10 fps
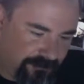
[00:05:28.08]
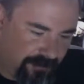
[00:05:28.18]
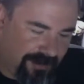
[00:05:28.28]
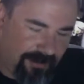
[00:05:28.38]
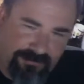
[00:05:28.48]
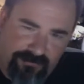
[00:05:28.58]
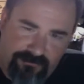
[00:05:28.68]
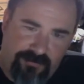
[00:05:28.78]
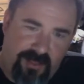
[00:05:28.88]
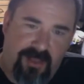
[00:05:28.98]
that was his
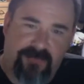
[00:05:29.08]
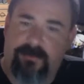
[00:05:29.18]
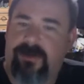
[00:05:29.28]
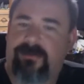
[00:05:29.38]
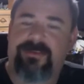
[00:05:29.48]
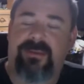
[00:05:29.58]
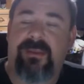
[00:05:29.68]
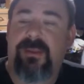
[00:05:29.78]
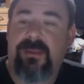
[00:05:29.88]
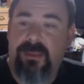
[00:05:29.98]
flaws, but what was he?
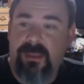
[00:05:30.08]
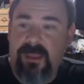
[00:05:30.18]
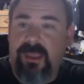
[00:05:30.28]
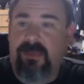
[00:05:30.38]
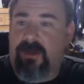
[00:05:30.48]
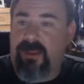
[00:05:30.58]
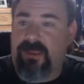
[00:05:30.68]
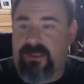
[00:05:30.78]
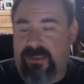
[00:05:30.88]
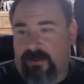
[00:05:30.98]
He was,
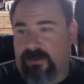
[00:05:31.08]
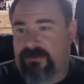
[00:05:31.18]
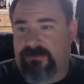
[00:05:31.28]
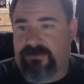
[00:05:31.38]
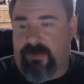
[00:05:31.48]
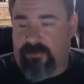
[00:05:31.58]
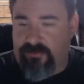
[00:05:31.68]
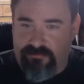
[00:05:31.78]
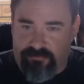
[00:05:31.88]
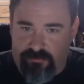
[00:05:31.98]
you know, he told the
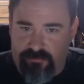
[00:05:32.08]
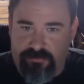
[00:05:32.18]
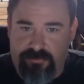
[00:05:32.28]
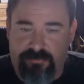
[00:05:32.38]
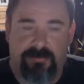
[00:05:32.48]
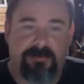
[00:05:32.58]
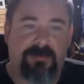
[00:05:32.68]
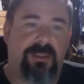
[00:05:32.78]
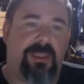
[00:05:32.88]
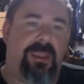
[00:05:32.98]
truth.
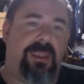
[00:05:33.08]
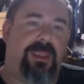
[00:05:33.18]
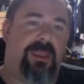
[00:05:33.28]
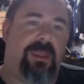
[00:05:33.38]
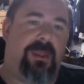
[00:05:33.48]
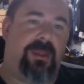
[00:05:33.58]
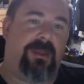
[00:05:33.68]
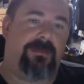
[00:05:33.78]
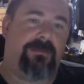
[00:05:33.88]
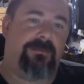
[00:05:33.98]
He
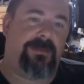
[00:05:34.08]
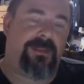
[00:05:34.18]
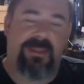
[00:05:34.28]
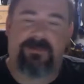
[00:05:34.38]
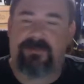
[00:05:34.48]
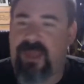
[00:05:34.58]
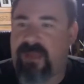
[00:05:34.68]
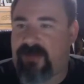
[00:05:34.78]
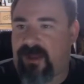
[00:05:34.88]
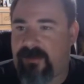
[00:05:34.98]
never
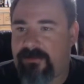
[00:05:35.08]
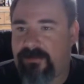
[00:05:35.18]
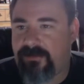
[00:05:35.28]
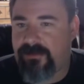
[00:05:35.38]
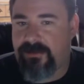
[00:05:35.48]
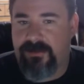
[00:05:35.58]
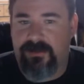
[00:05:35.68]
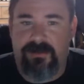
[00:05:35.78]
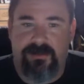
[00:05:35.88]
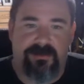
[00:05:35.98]
gave up.
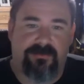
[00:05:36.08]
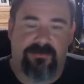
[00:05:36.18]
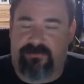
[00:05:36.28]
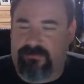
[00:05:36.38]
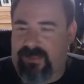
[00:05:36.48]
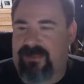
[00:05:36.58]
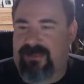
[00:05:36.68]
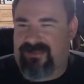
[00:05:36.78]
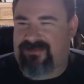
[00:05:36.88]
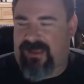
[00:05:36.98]
These are some
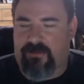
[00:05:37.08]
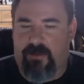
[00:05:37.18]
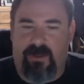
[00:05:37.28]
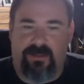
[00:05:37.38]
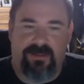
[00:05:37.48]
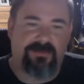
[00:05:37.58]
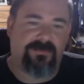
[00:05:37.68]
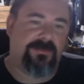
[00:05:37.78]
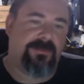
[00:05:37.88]
inside qualities.